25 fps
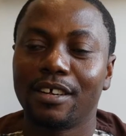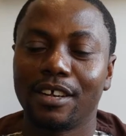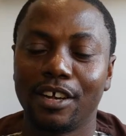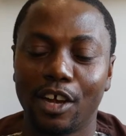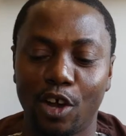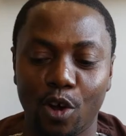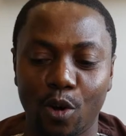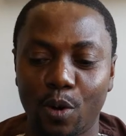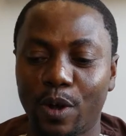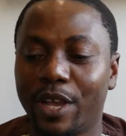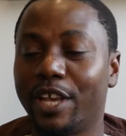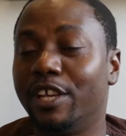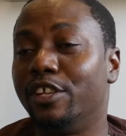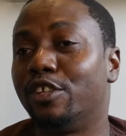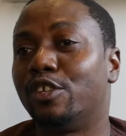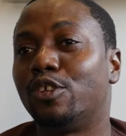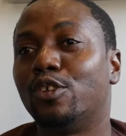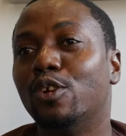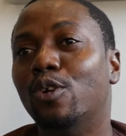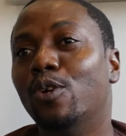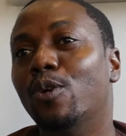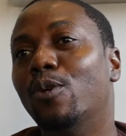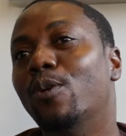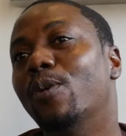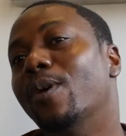Okay,
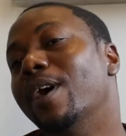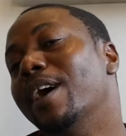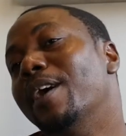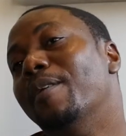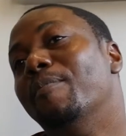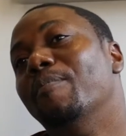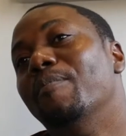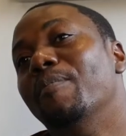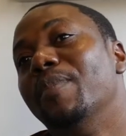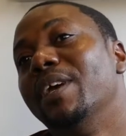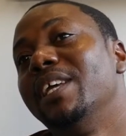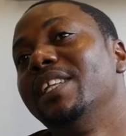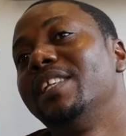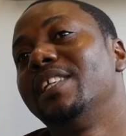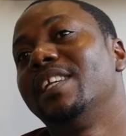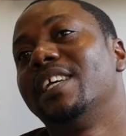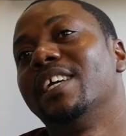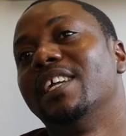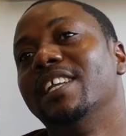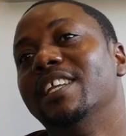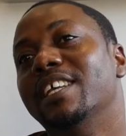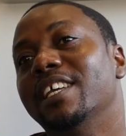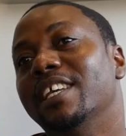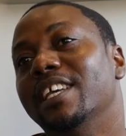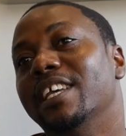so
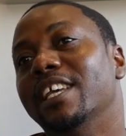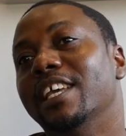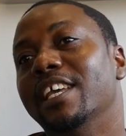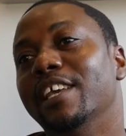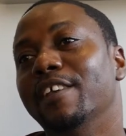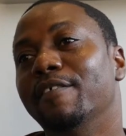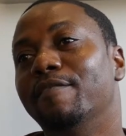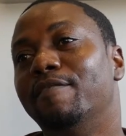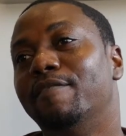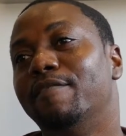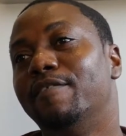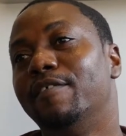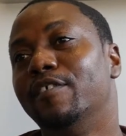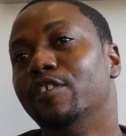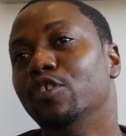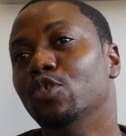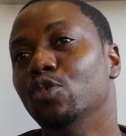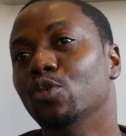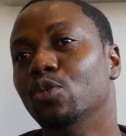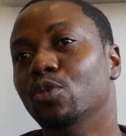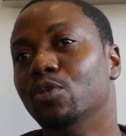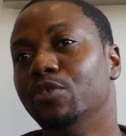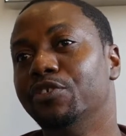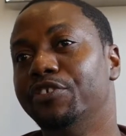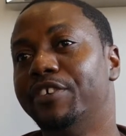basically, if
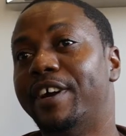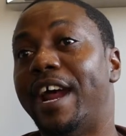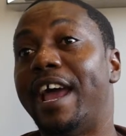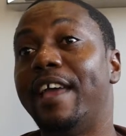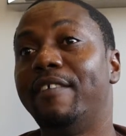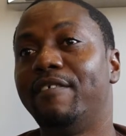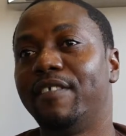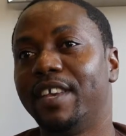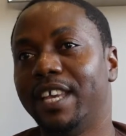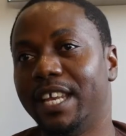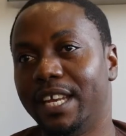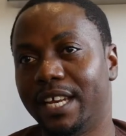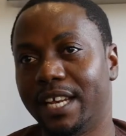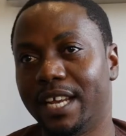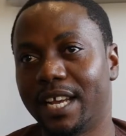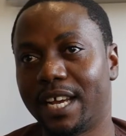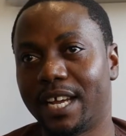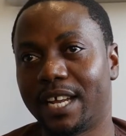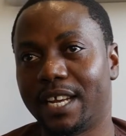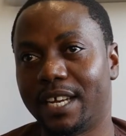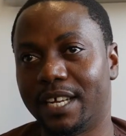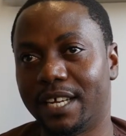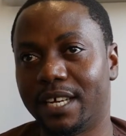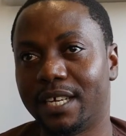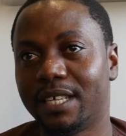you drive in
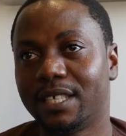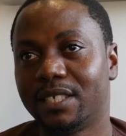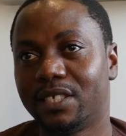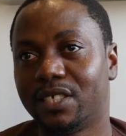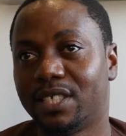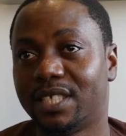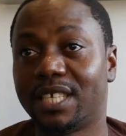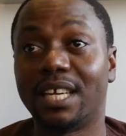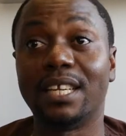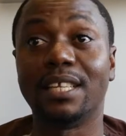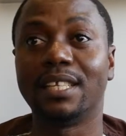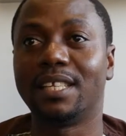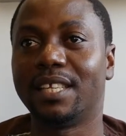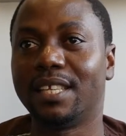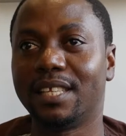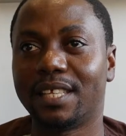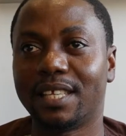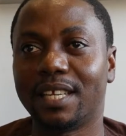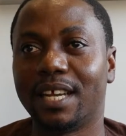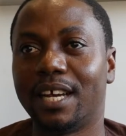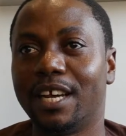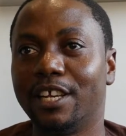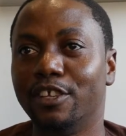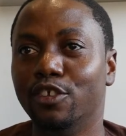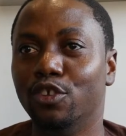Ghana, chances
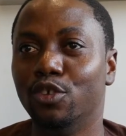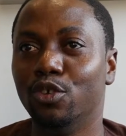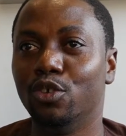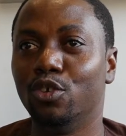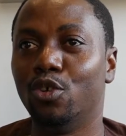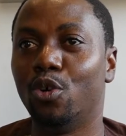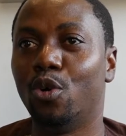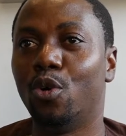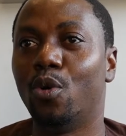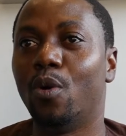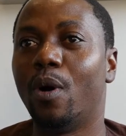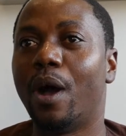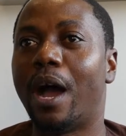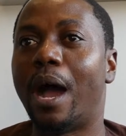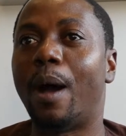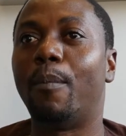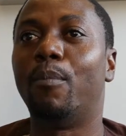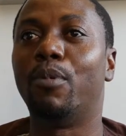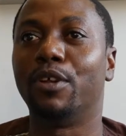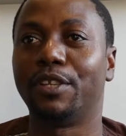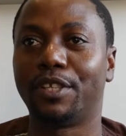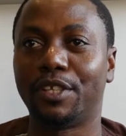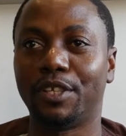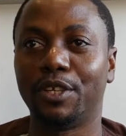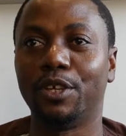are you know
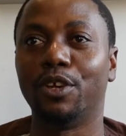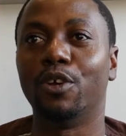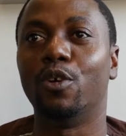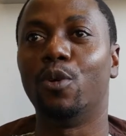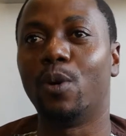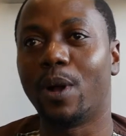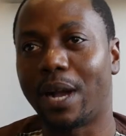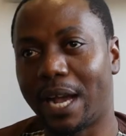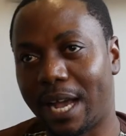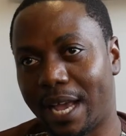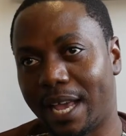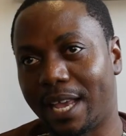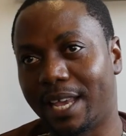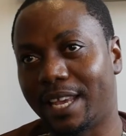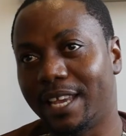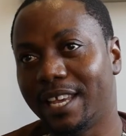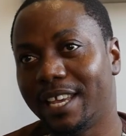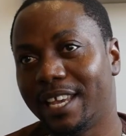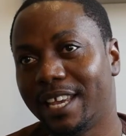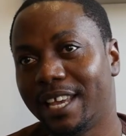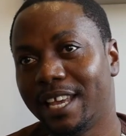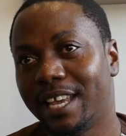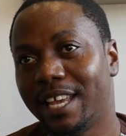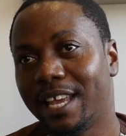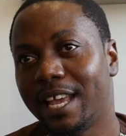Abossey Okai.
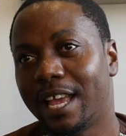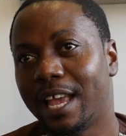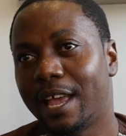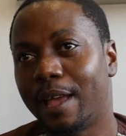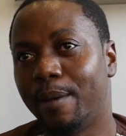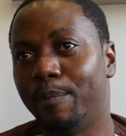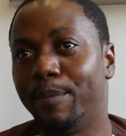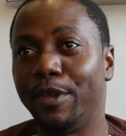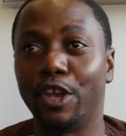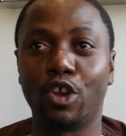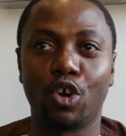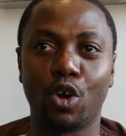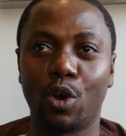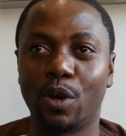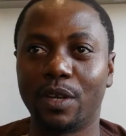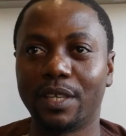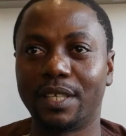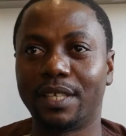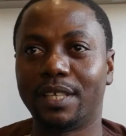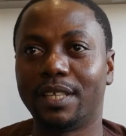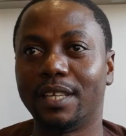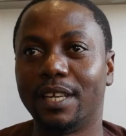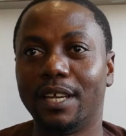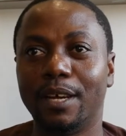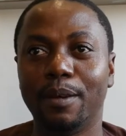
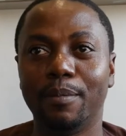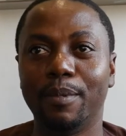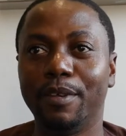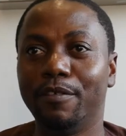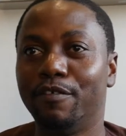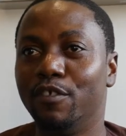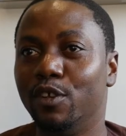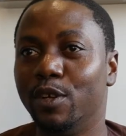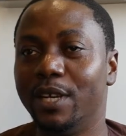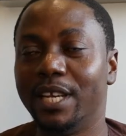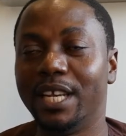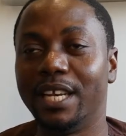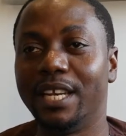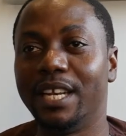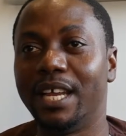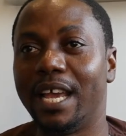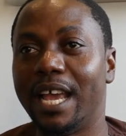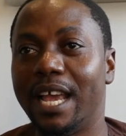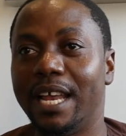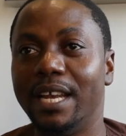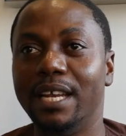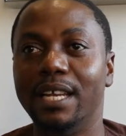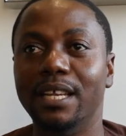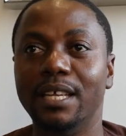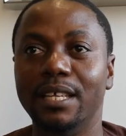Because if you need
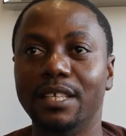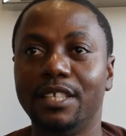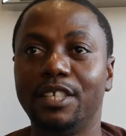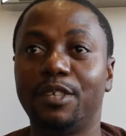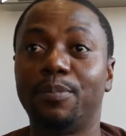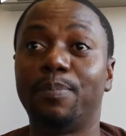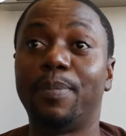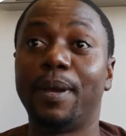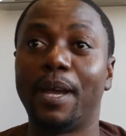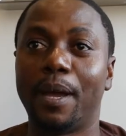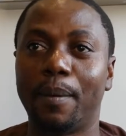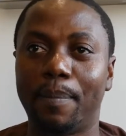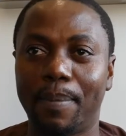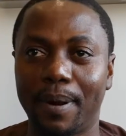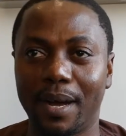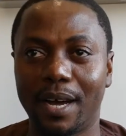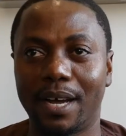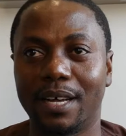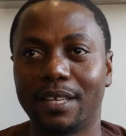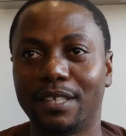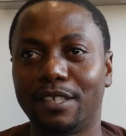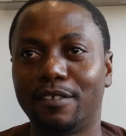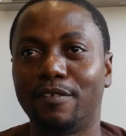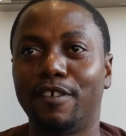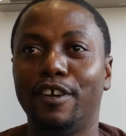any spare
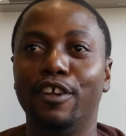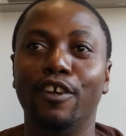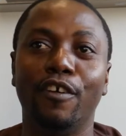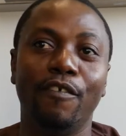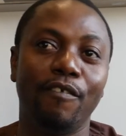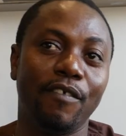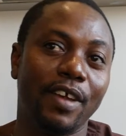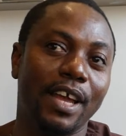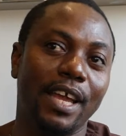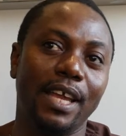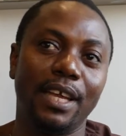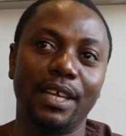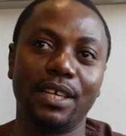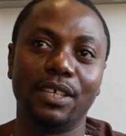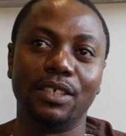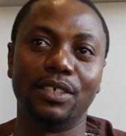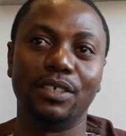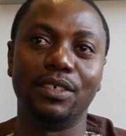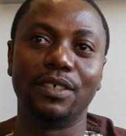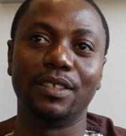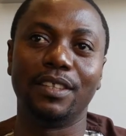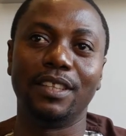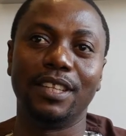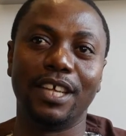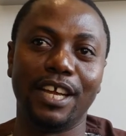parts for your
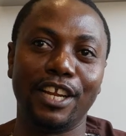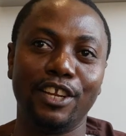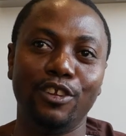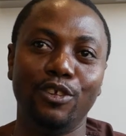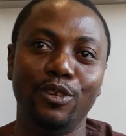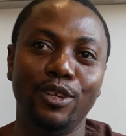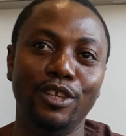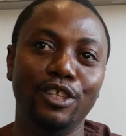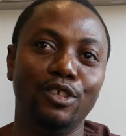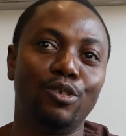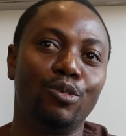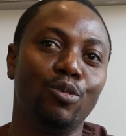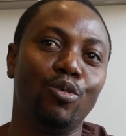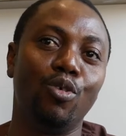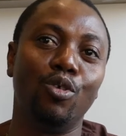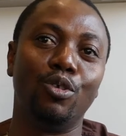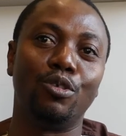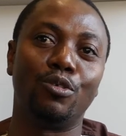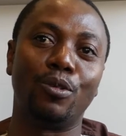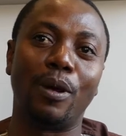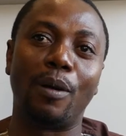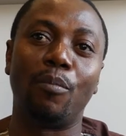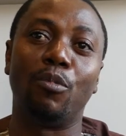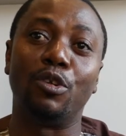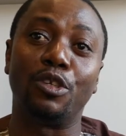vehicle, then you need to go
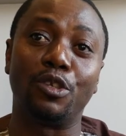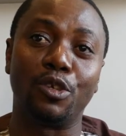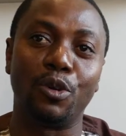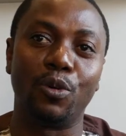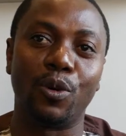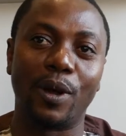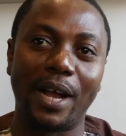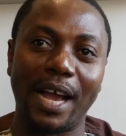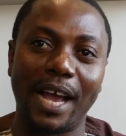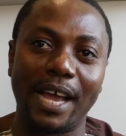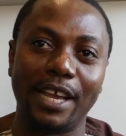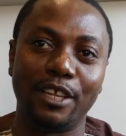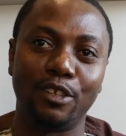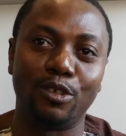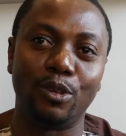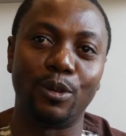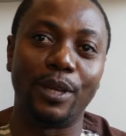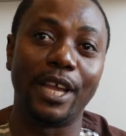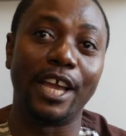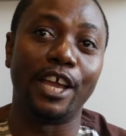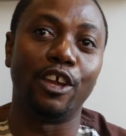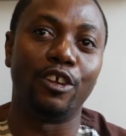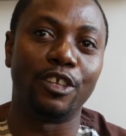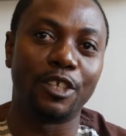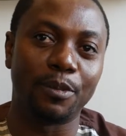to Abossey Okai to
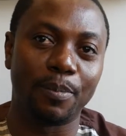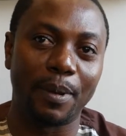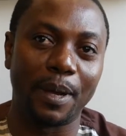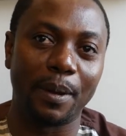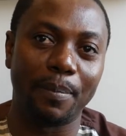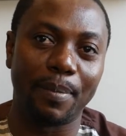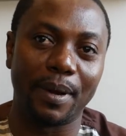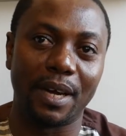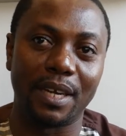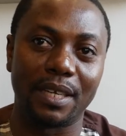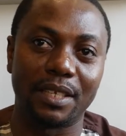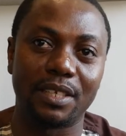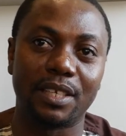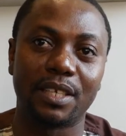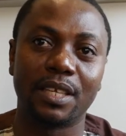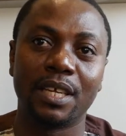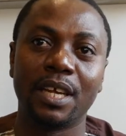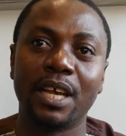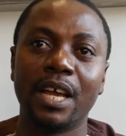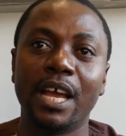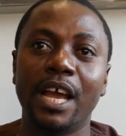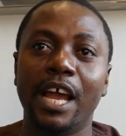get your spare parts.